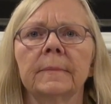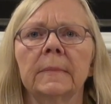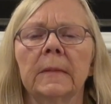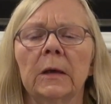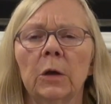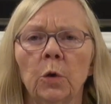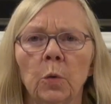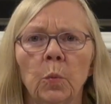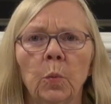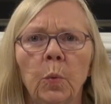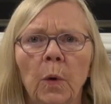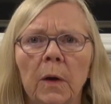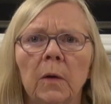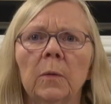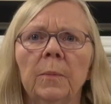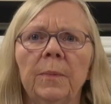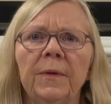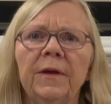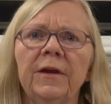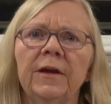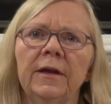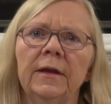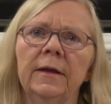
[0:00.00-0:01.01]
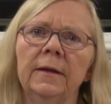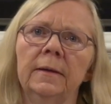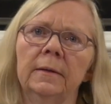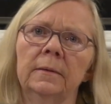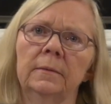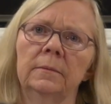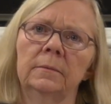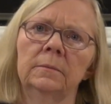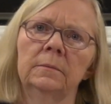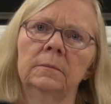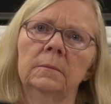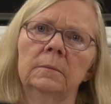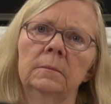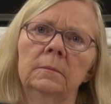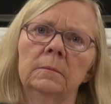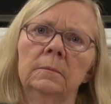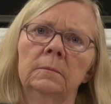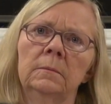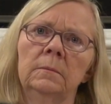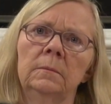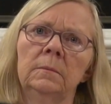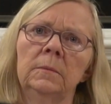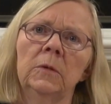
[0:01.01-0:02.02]
You will be,
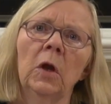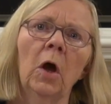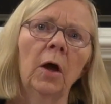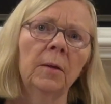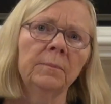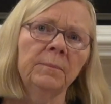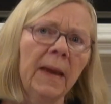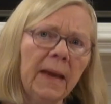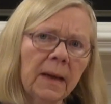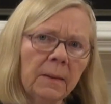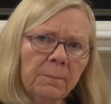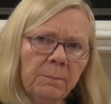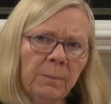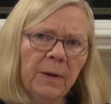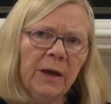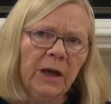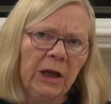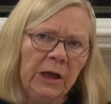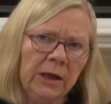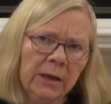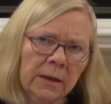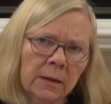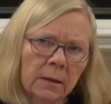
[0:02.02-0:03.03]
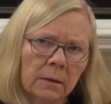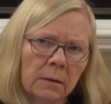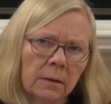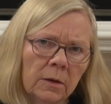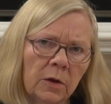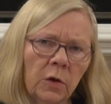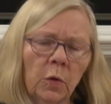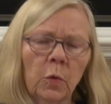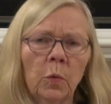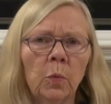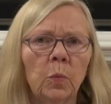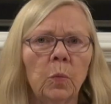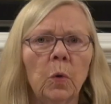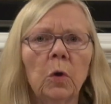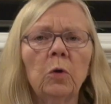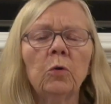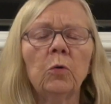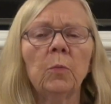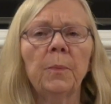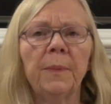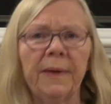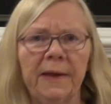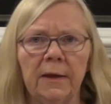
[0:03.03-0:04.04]
not may be, you
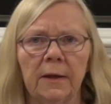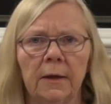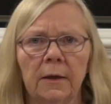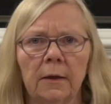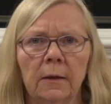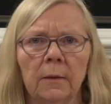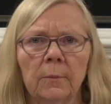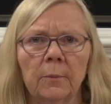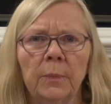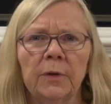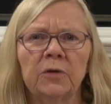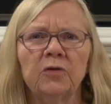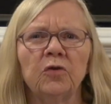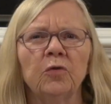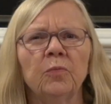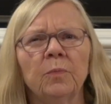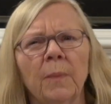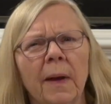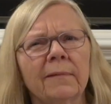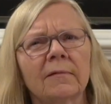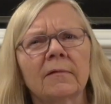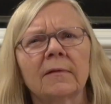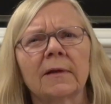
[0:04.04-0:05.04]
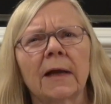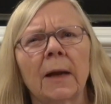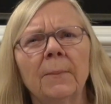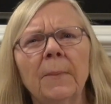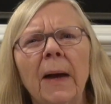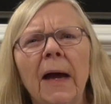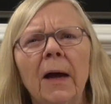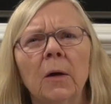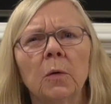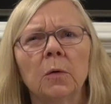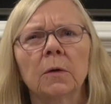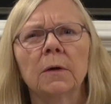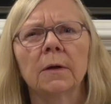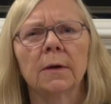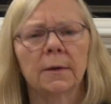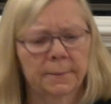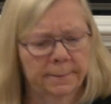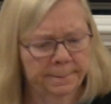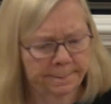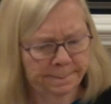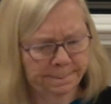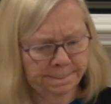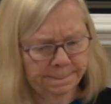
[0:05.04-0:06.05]
will be, but you must come out.
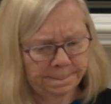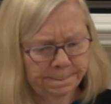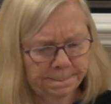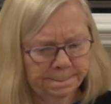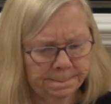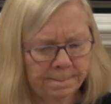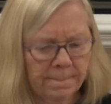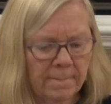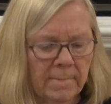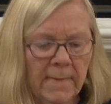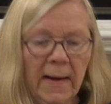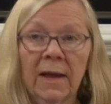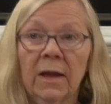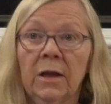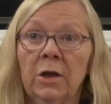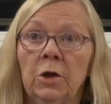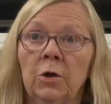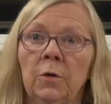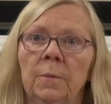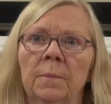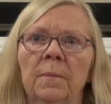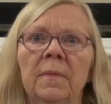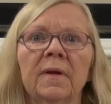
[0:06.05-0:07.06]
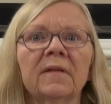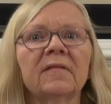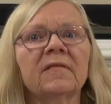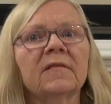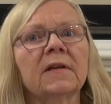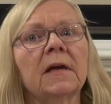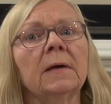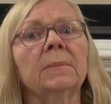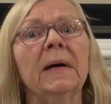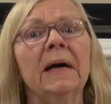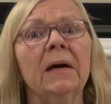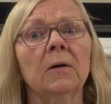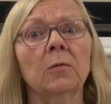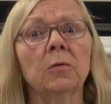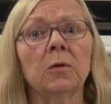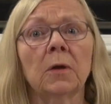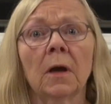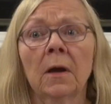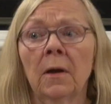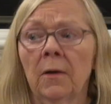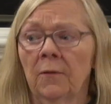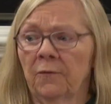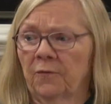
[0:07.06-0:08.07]
You must come out
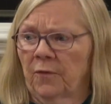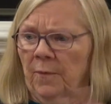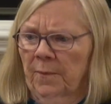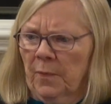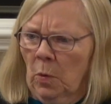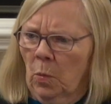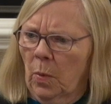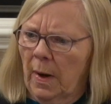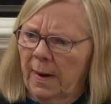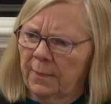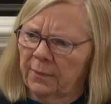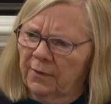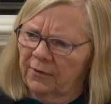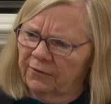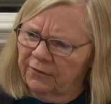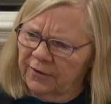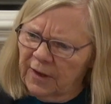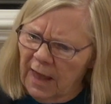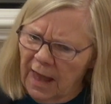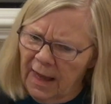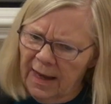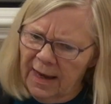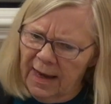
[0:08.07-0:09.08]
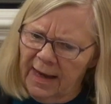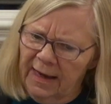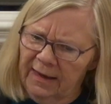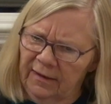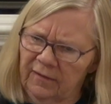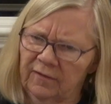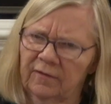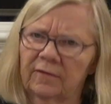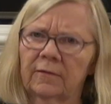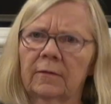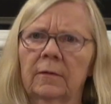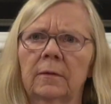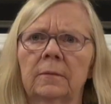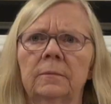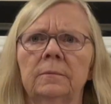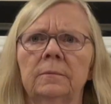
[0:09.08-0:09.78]
from the web of lies